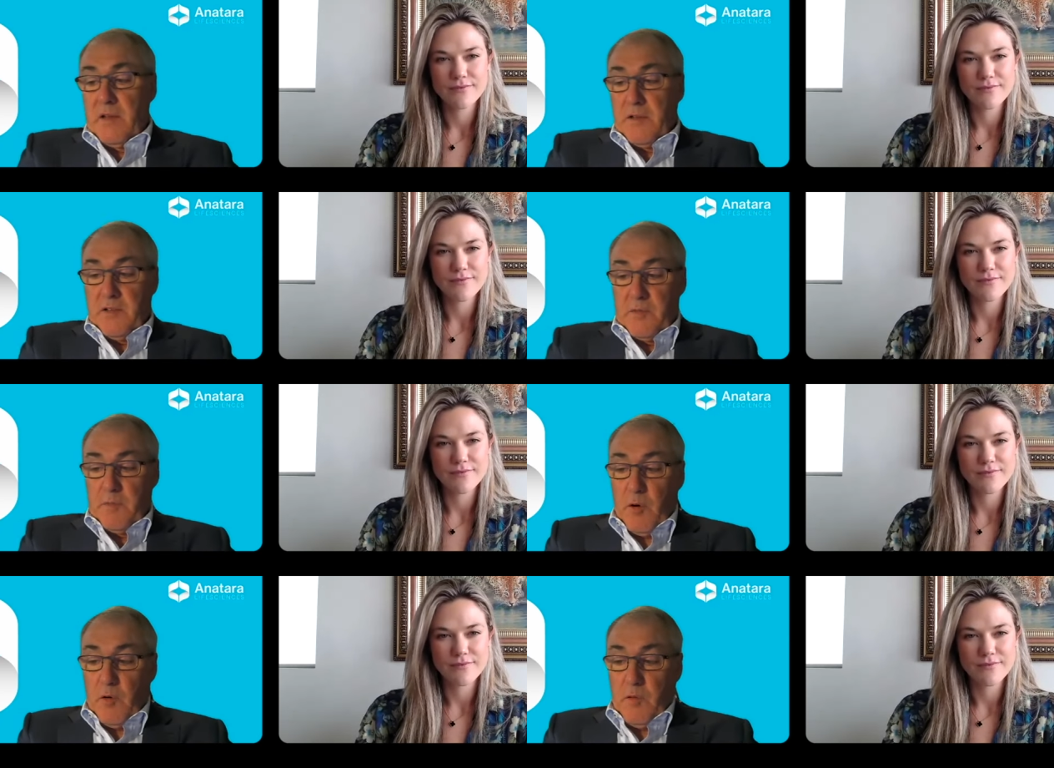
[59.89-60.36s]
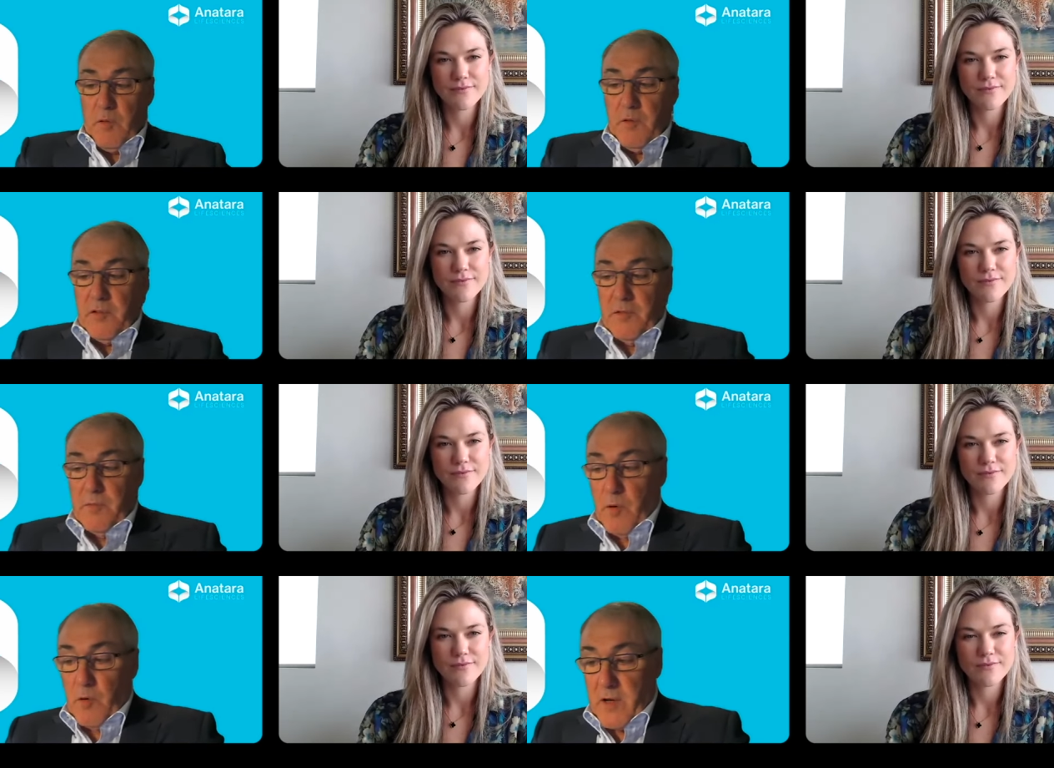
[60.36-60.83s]
Speaker 1: small
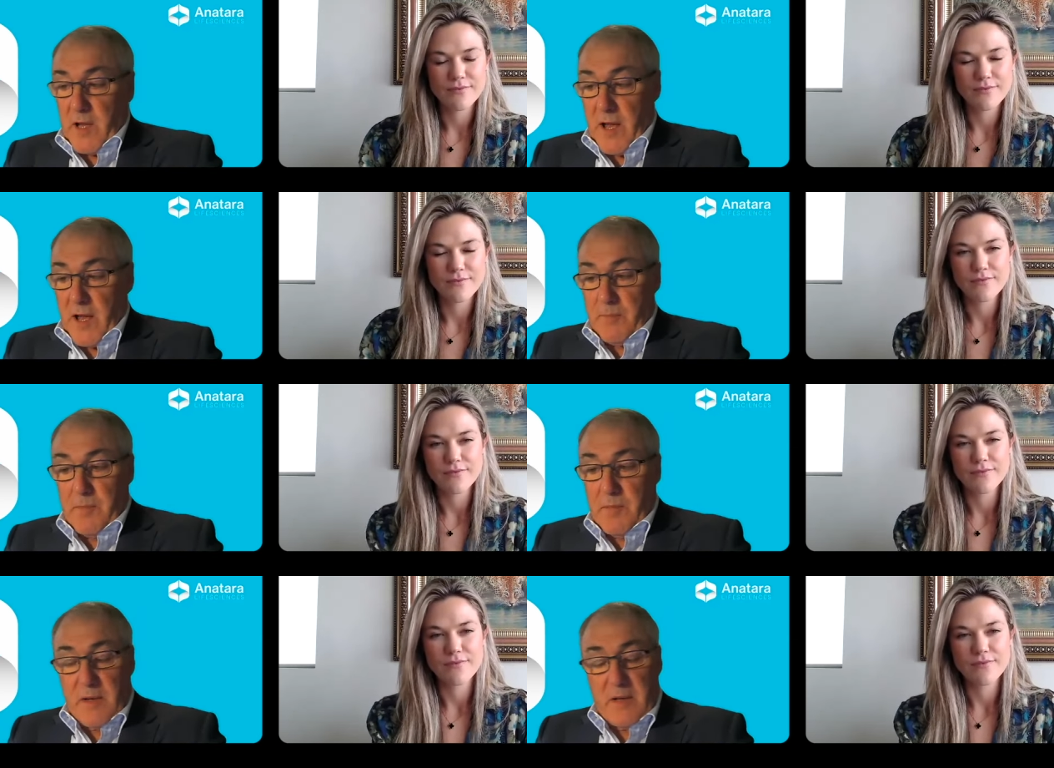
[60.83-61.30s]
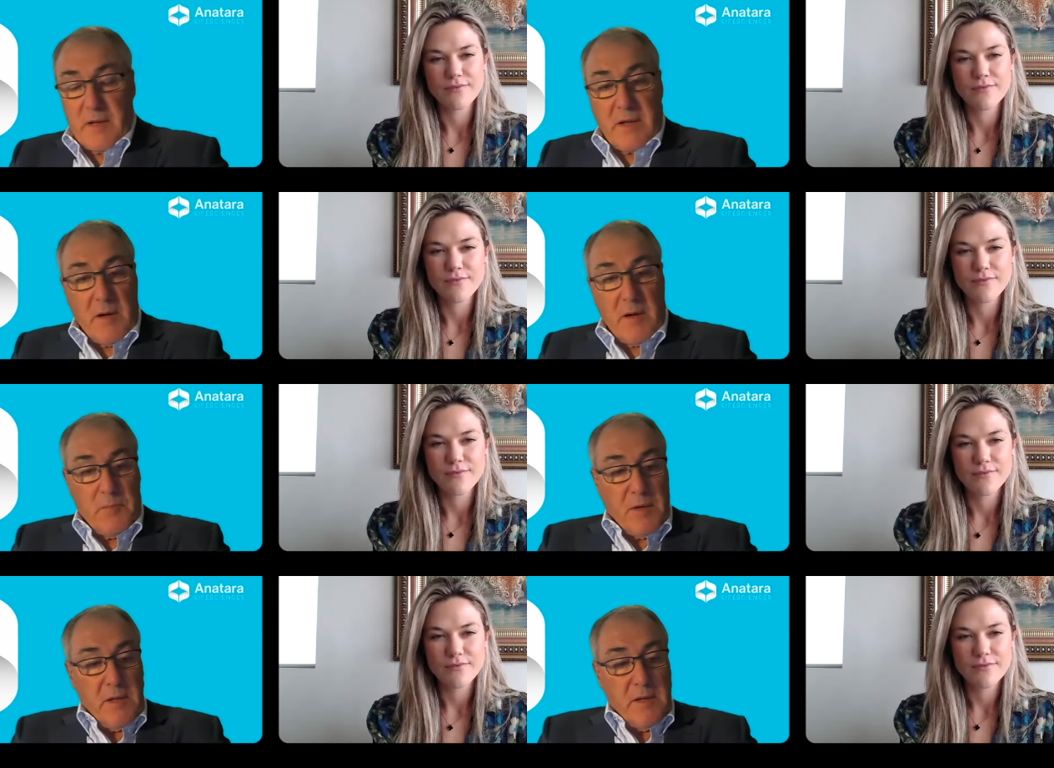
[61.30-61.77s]
small cap
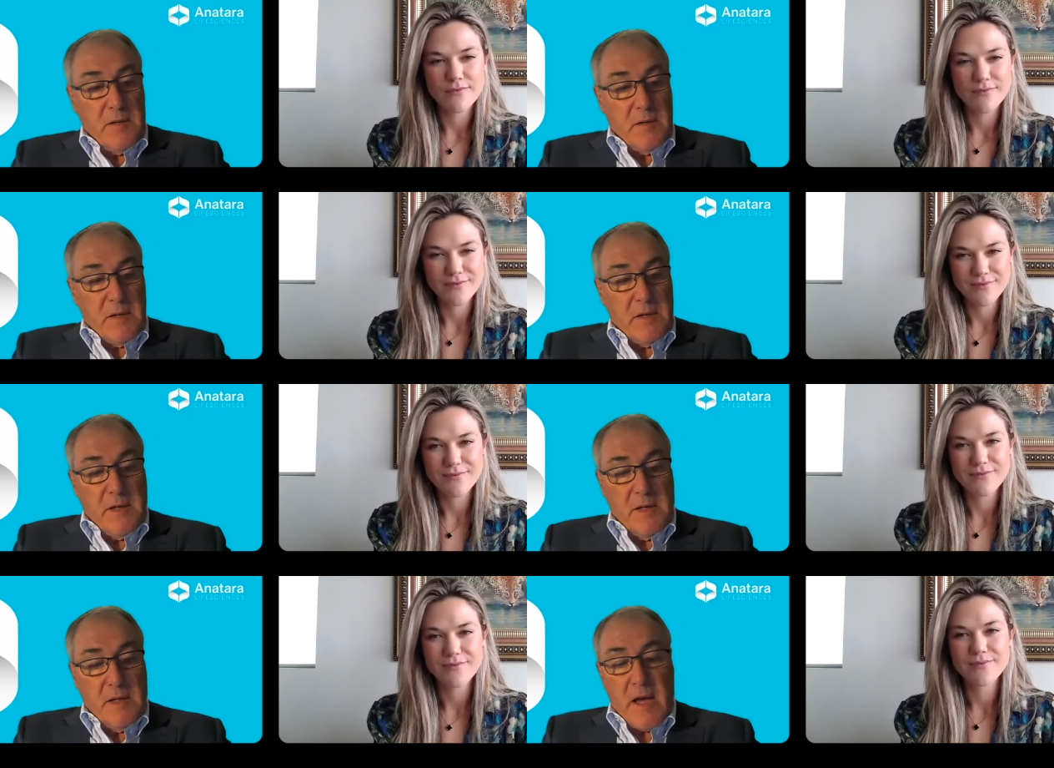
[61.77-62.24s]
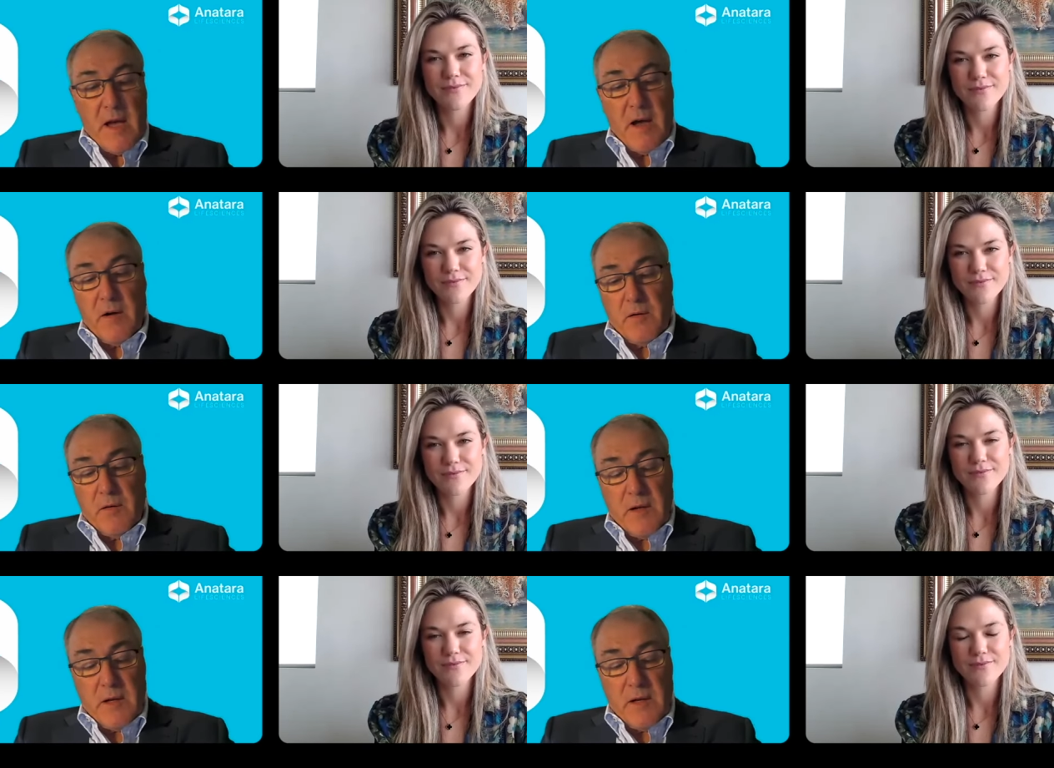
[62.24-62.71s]
company.
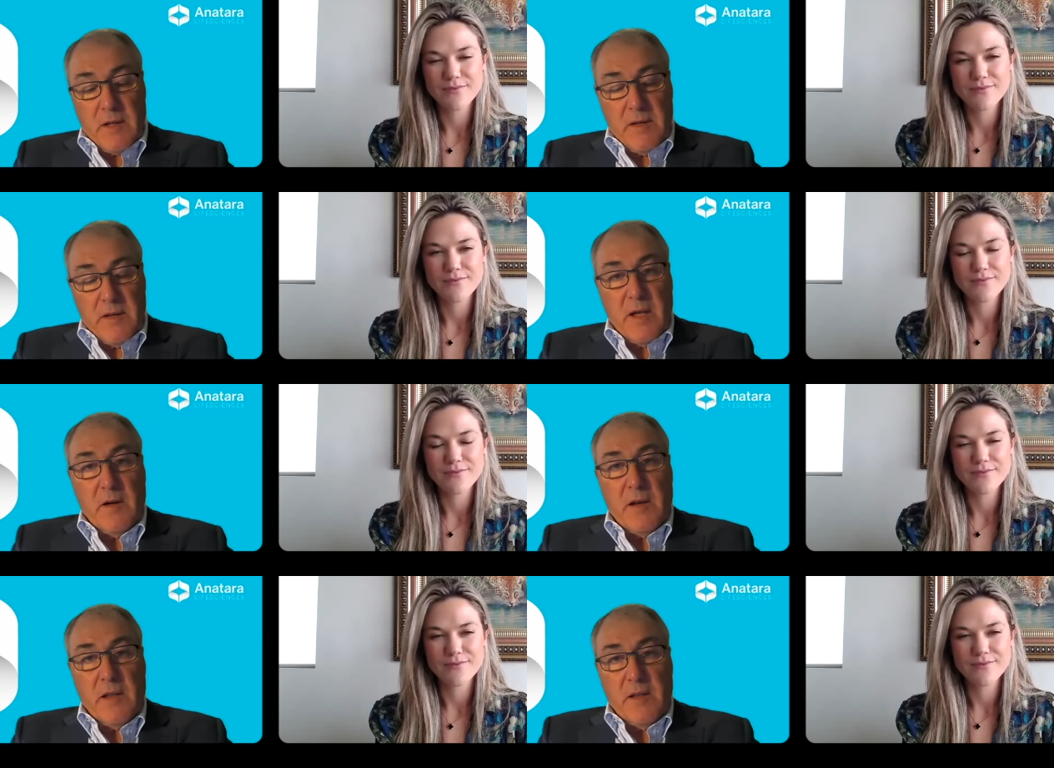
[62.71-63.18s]
Now, now it